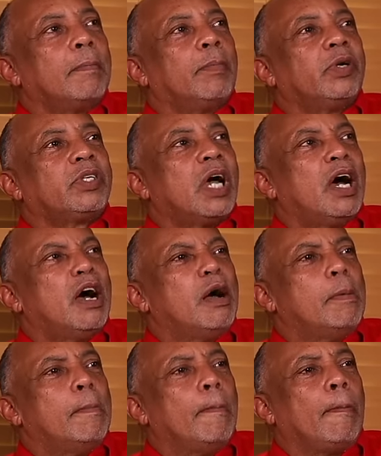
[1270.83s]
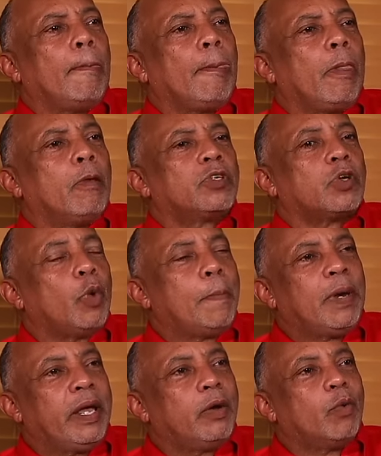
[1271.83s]
But so we
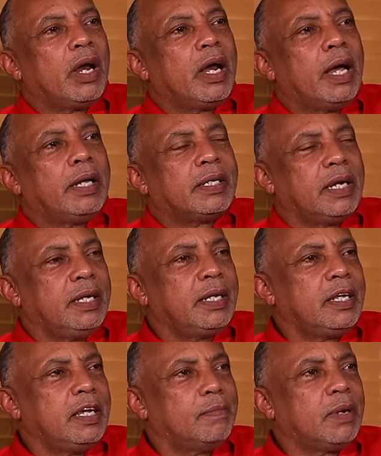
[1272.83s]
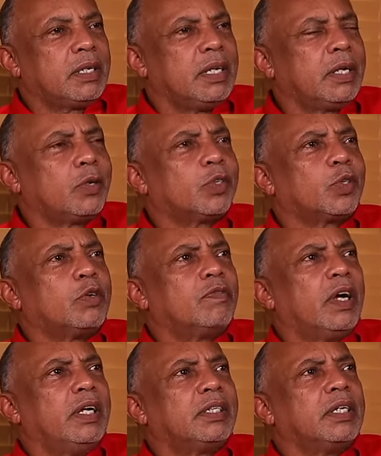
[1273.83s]
played one night and he came. I think it was
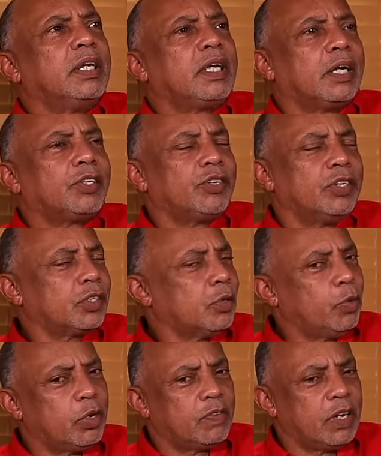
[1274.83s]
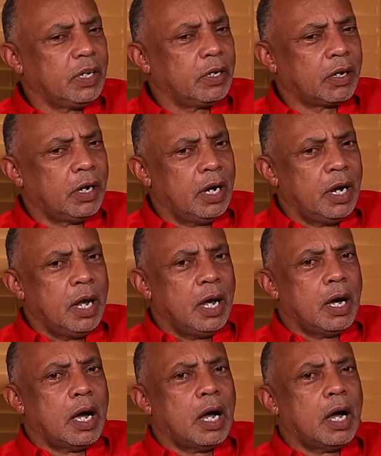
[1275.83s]
over in St. Catherine, somewhere over there.
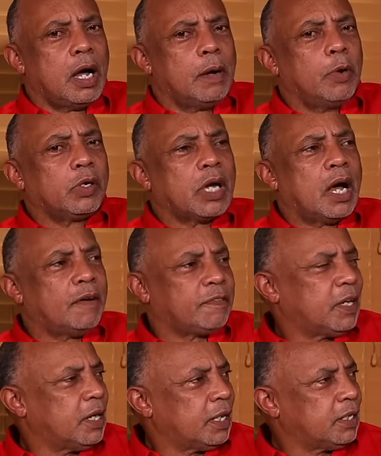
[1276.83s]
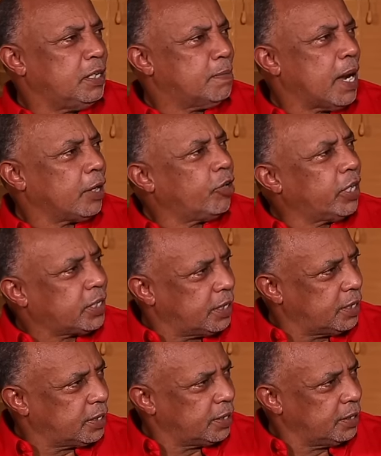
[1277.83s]
But after that, he migrated.